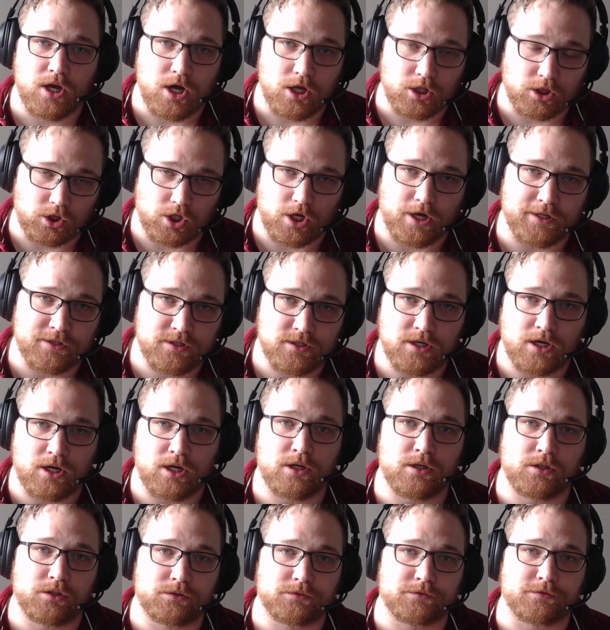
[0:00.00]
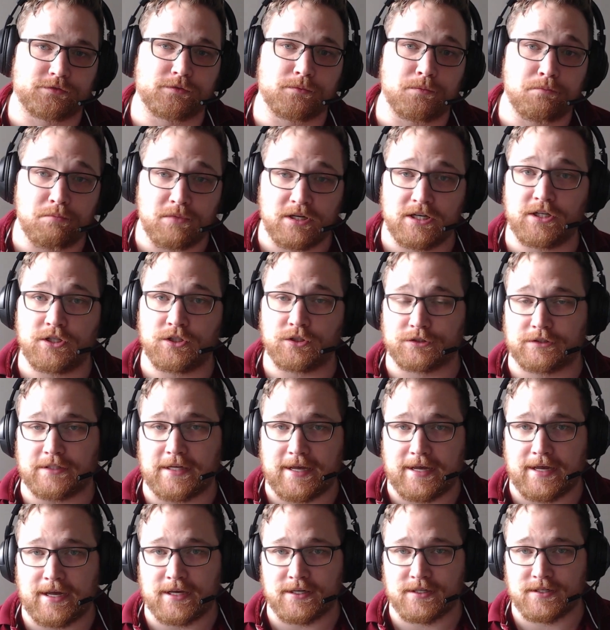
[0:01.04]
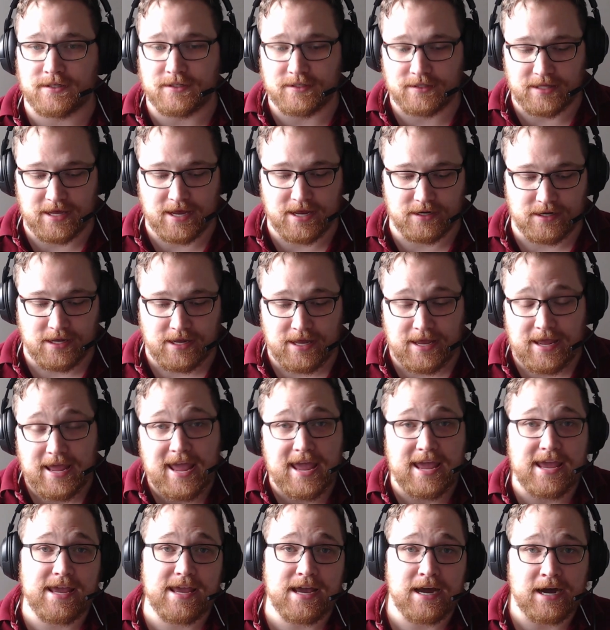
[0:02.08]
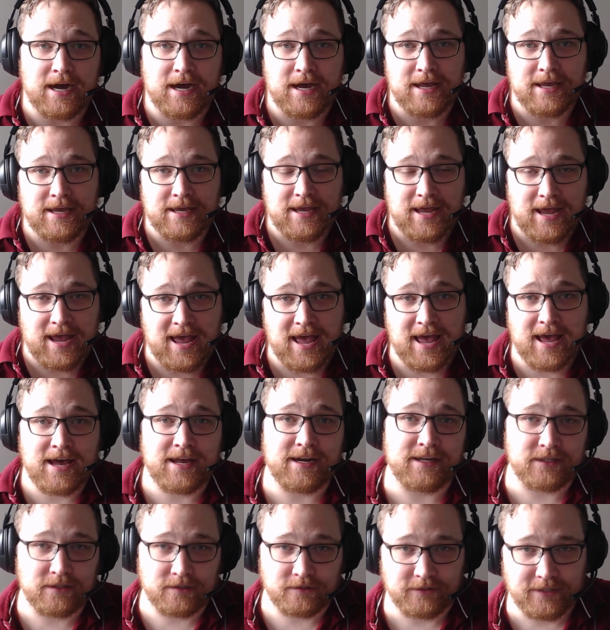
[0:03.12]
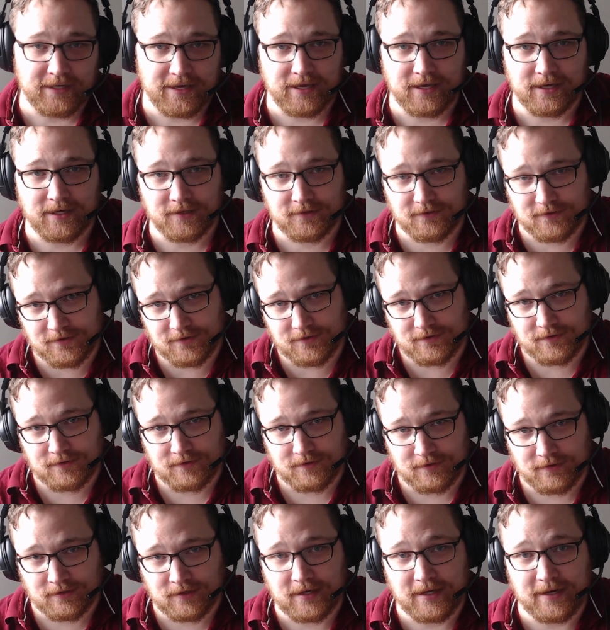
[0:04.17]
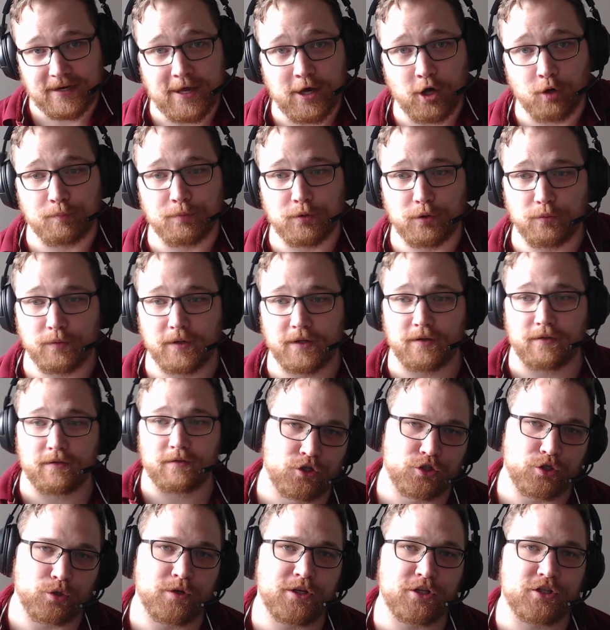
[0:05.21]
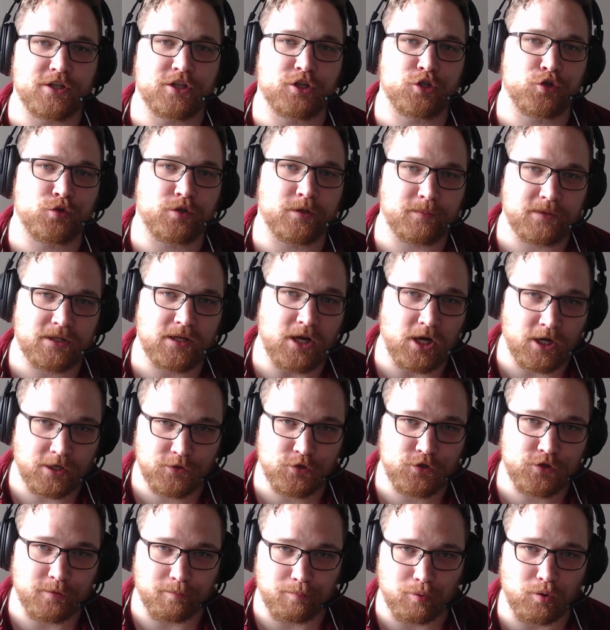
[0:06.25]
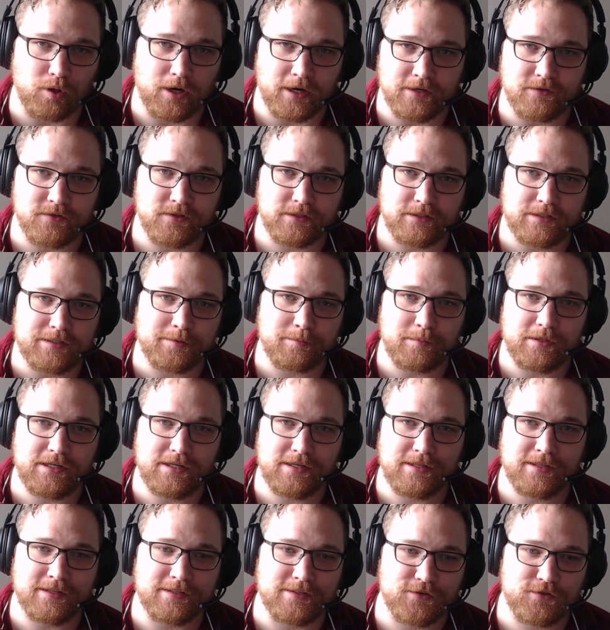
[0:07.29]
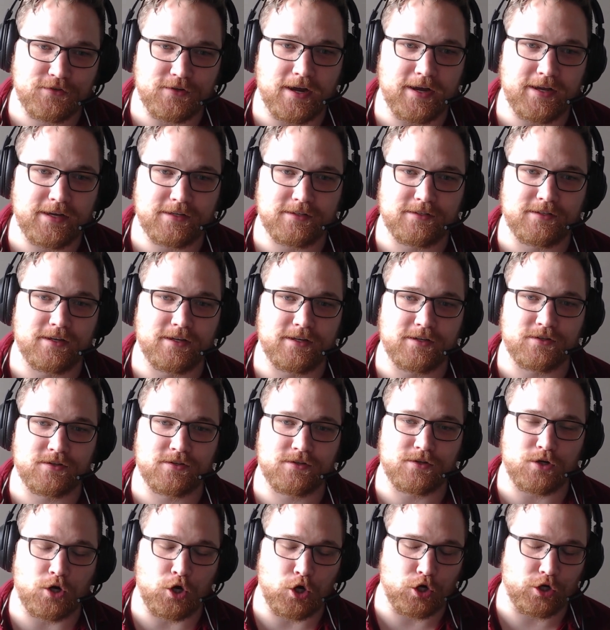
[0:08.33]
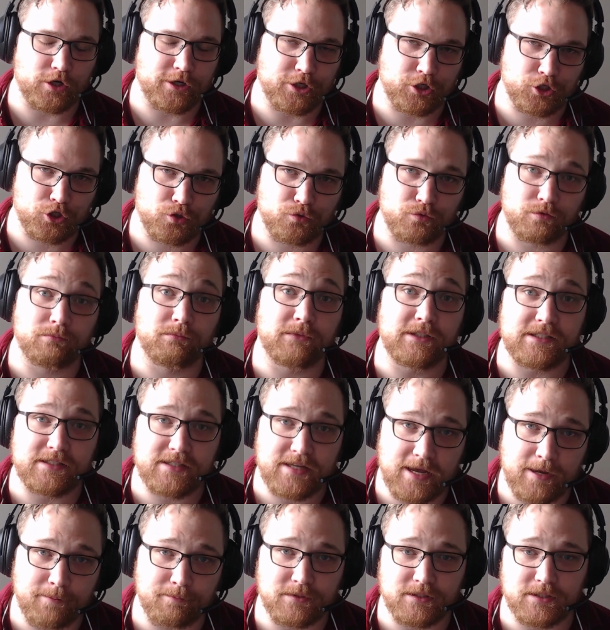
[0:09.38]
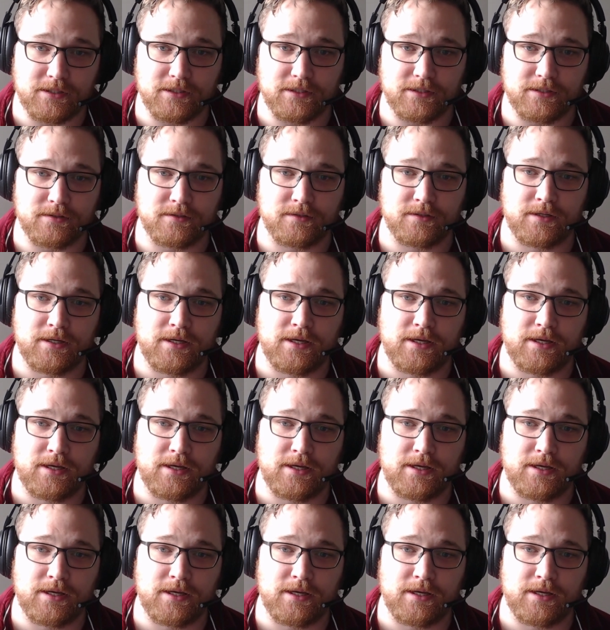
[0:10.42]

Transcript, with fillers: lots of menial tasks that AI at a glance can help you with. So it's extremely unsurprising to me that scientists are extremely tempted